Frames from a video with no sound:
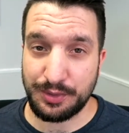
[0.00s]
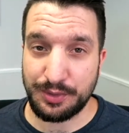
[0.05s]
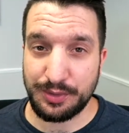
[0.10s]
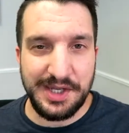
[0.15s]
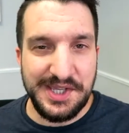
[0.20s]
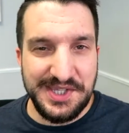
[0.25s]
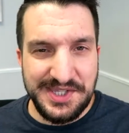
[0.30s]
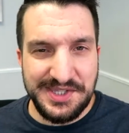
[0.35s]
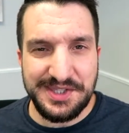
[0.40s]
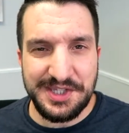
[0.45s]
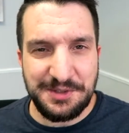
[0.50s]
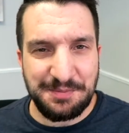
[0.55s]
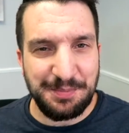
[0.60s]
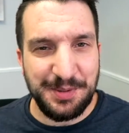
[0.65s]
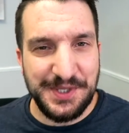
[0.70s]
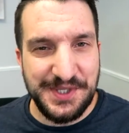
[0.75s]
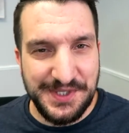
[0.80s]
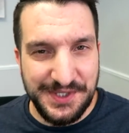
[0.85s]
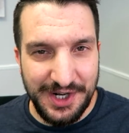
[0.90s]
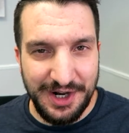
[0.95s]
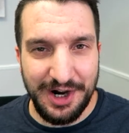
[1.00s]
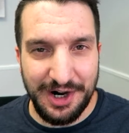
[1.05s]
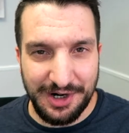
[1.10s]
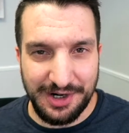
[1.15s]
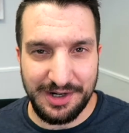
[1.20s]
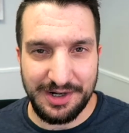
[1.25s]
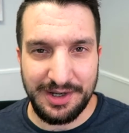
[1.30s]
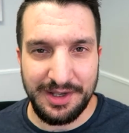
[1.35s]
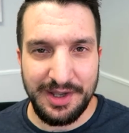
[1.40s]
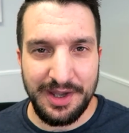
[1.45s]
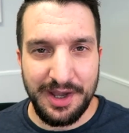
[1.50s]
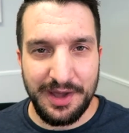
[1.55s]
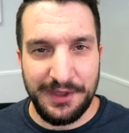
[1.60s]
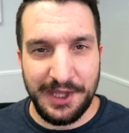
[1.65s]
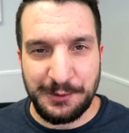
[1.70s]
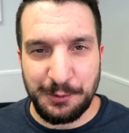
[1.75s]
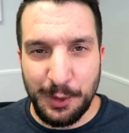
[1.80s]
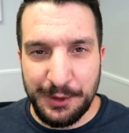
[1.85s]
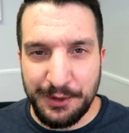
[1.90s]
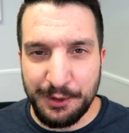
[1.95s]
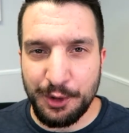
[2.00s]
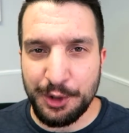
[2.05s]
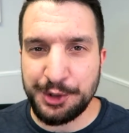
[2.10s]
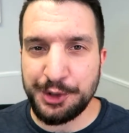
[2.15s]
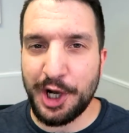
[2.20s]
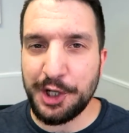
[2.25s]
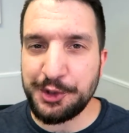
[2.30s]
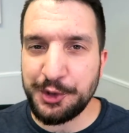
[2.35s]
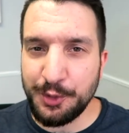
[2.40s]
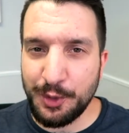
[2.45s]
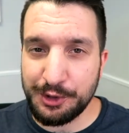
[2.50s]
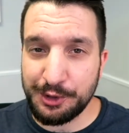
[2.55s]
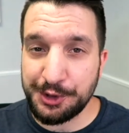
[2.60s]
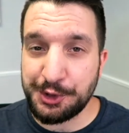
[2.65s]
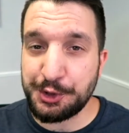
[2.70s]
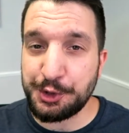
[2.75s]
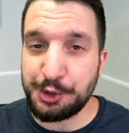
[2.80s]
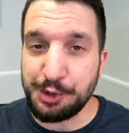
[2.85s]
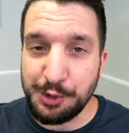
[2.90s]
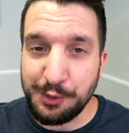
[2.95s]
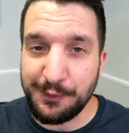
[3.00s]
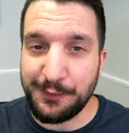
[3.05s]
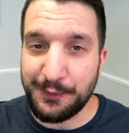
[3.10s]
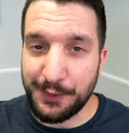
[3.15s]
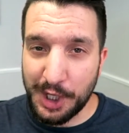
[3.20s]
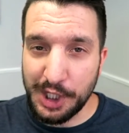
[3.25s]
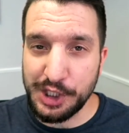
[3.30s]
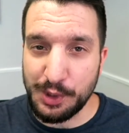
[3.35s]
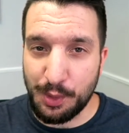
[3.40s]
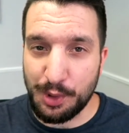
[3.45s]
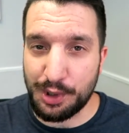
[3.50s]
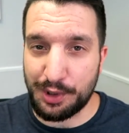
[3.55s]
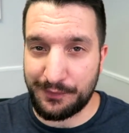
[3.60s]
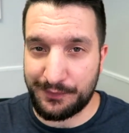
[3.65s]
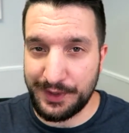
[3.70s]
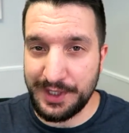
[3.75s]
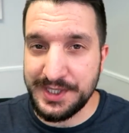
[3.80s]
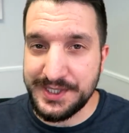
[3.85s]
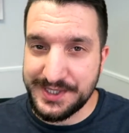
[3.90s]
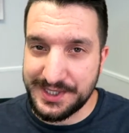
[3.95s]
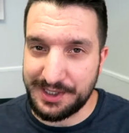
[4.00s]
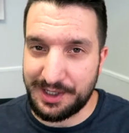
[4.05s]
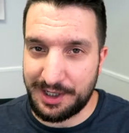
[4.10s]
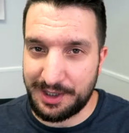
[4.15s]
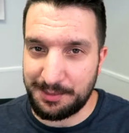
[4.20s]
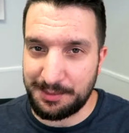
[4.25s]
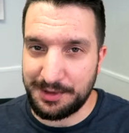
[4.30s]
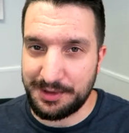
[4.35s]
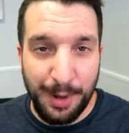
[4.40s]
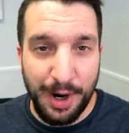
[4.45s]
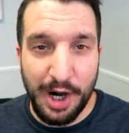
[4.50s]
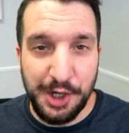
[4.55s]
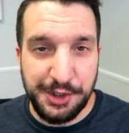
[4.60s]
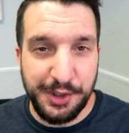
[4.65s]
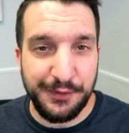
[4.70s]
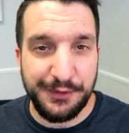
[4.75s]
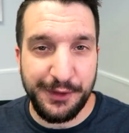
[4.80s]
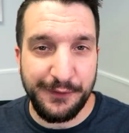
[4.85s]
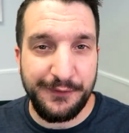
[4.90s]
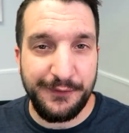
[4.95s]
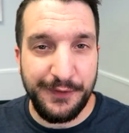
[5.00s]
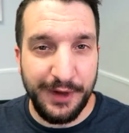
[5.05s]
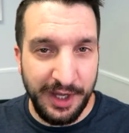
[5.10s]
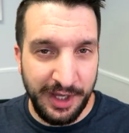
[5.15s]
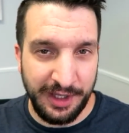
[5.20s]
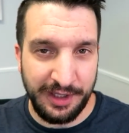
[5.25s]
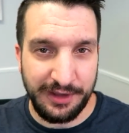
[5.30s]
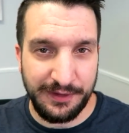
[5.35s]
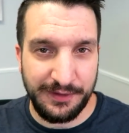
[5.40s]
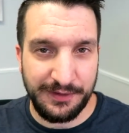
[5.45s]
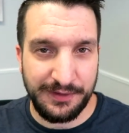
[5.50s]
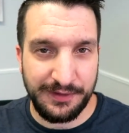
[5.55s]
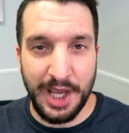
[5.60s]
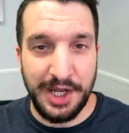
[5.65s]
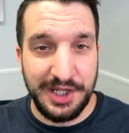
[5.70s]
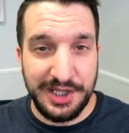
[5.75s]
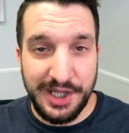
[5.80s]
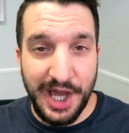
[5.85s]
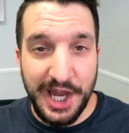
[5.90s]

Isn't it bizarre that whether or not you are a true follower of Islam, part of the faith, and